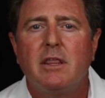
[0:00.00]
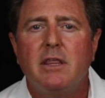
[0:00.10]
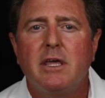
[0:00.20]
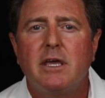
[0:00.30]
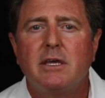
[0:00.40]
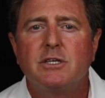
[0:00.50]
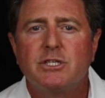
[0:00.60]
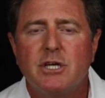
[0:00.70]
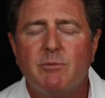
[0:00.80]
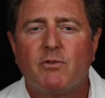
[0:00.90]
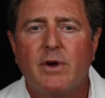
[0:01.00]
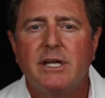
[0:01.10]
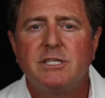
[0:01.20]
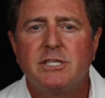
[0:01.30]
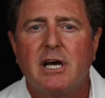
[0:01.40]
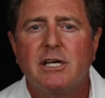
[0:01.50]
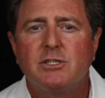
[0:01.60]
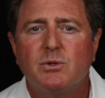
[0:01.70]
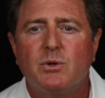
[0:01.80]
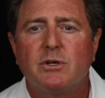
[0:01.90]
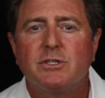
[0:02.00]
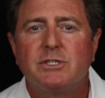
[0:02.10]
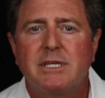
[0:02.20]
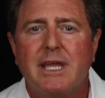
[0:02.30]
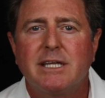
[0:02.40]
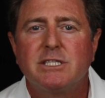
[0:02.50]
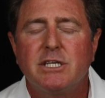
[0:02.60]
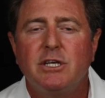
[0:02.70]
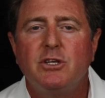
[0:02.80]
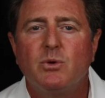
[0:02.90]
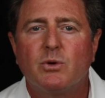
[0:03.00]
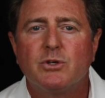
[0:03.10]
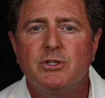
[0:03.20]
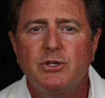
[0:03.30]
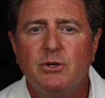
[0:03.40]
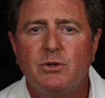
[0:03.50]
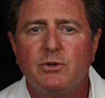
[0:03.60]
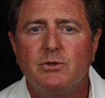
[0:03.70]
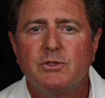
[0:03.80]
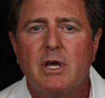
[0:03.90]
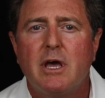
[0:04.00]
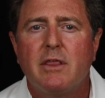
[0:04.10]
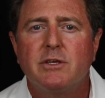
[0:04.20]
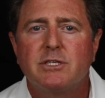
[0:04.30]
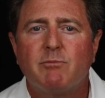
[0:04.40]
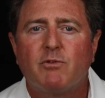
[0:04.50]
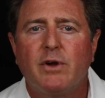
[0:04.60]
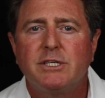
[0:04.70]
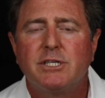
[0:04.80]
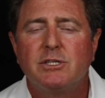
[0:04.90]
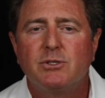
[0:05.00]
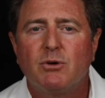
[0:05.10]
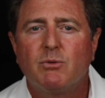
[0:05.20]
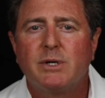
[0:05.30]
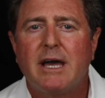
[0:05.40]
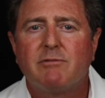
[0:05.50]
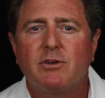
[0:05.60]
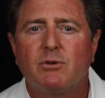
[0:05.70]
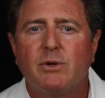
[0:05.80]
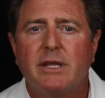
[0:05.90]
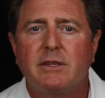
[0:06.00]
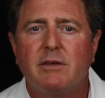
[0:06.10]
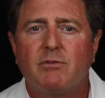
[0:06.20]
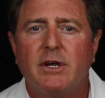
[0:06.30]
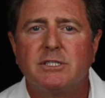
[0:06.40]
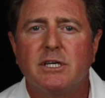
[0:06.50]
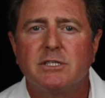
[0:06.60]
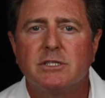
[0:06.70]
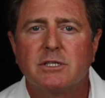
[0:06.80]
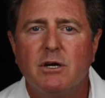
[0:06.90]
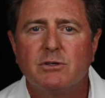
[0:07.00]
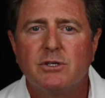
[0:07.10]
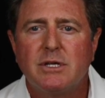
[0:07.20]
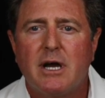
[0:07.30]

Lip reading: the sub-franchisor stands in your shoes. The sub-franchisor would have to create the franchise disclosure